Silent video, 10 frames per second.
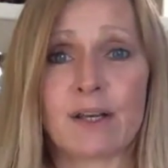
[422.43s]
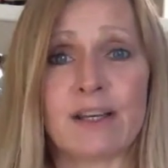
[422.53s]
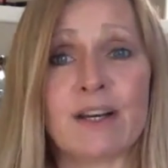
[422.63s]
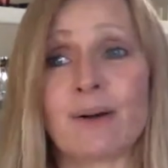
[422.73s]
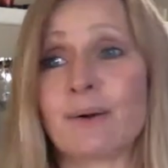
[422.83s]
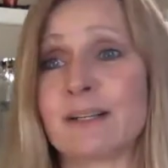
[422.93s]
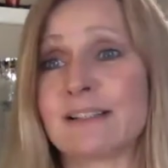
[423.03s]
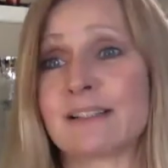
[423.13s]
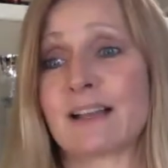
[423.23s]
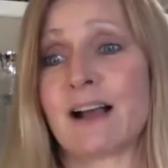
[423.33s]

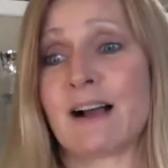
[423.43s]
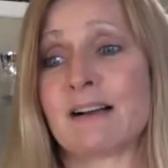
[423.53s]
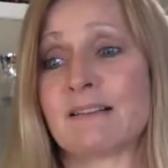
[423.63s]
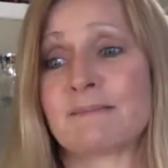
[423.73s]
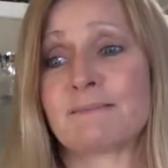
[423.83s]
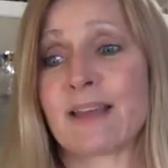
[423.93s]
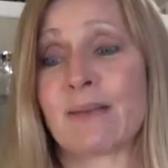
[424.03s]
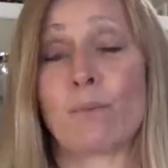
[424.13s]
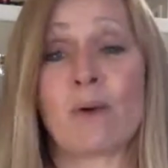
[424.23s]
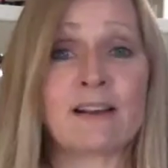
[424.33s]

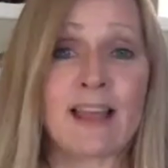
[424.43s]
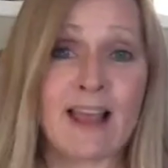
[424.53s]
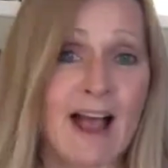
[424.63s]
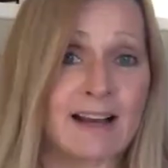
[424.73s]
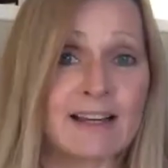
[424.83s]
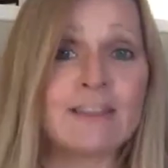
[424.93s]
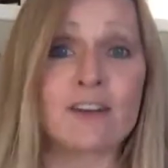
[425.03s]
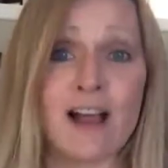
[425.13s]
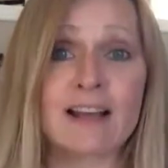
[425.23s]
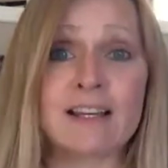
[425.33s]
And what are they hacking?
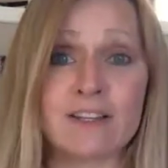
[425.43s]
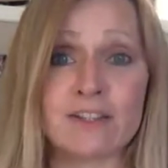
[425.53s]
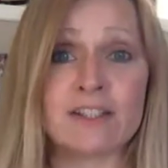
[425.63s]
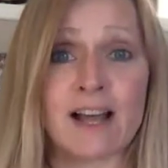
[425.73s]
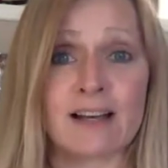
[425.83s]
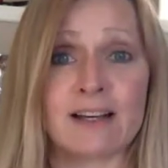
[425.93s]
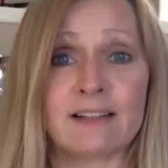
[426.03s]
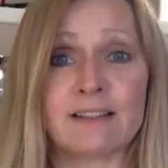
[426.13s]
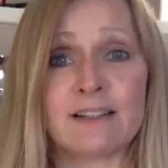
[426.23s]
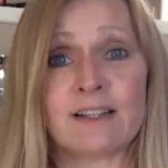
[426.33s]
They're hacking your
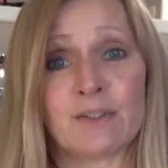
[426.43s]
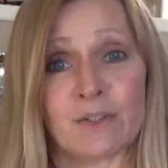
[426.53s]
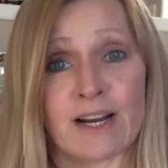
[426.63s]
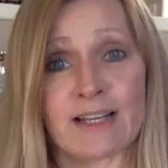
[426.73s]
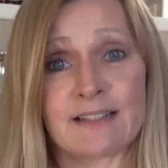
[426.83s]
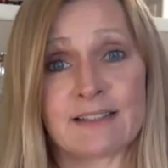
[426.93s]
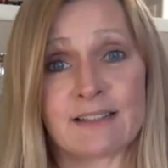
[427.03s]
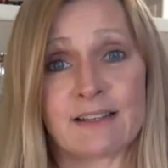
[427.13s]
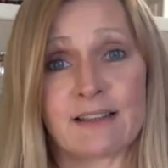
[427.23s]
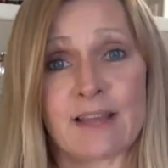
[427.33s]
data, right?
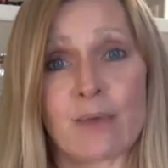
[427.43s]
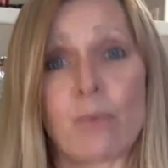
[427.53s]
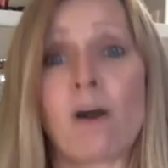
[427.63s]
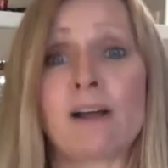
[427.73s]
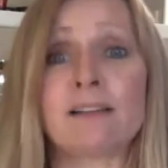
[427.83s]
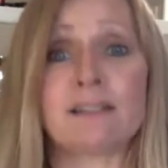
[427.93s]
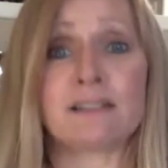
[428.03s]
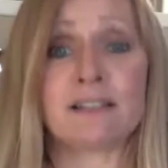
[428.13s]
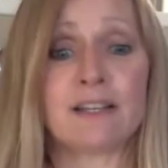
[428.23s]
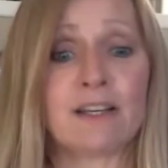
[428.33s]
They want
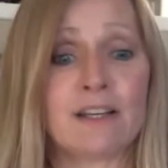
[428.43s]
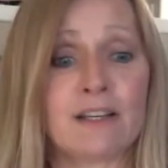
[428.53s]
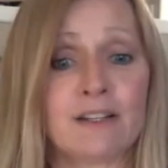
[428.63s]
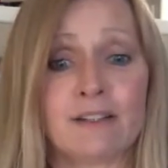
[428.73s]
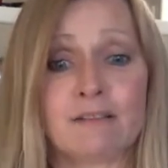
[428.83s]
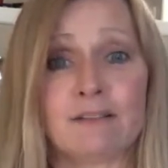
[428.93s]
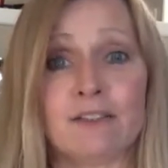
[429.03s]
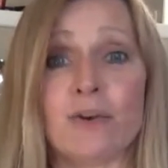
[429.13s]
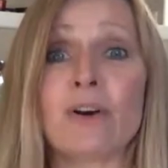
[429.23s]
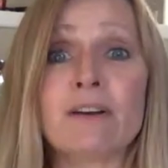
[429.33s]

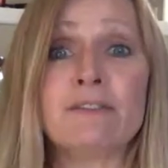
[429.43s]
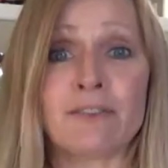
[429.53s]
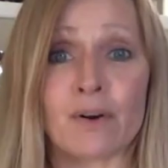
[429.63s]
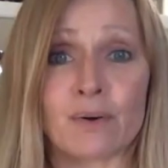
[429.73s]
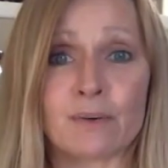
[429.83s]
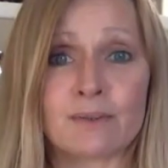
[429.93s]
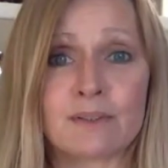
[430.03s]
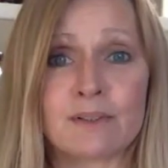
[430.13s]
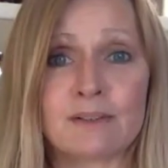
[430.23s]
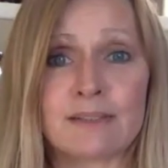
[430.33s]
your info
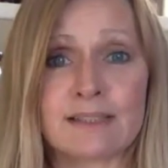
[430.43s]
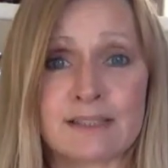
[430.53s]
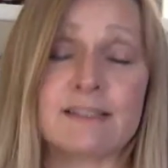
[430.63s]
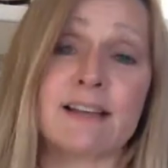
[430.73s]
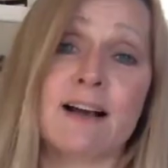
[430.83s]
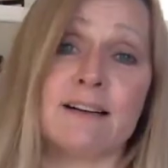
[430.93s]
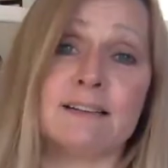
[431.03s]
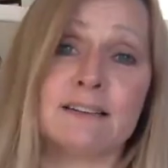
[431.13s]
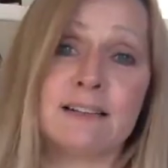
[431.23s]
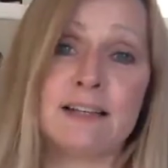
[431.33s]
to
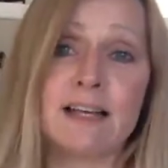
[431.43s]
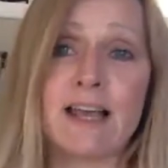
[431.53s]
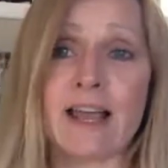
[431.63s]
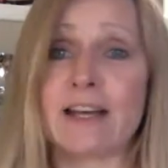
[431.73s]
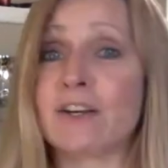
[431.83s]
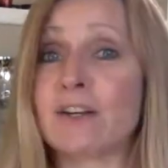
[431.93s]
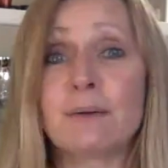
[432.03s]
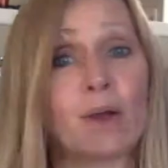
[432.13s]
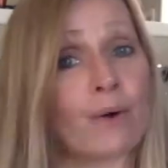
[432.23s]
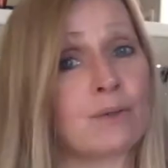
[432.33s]
sell, and it
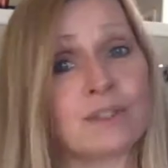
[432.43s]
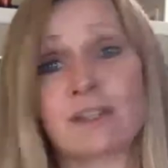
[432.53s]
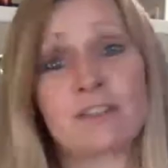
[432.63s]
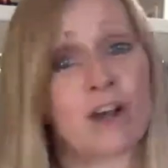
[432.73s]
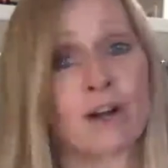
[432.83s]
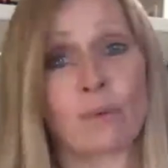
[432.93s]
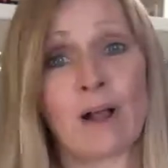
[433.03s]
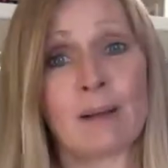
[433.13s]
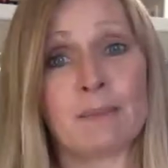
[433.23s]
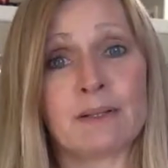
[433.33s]
could go to the dark
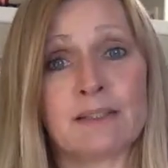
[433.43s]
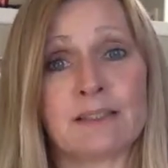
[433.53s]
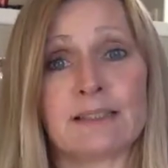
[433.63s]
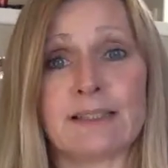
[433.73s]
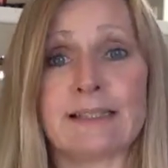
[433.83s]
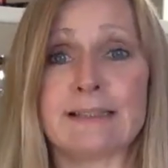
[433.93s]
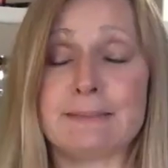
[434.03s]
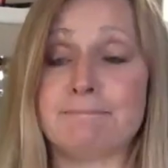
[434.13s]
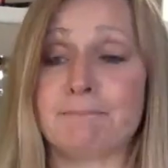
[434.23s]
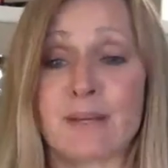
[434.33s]
web.
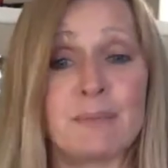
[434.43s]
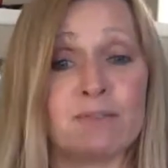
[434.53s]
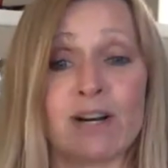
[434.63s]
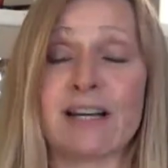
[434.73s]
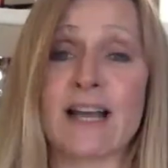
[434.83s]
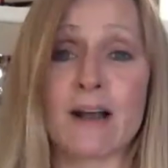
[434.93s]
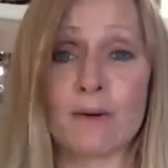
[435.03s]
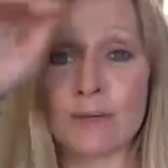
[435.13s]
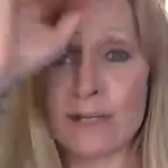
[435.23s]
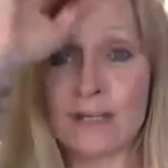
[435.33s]
Right now,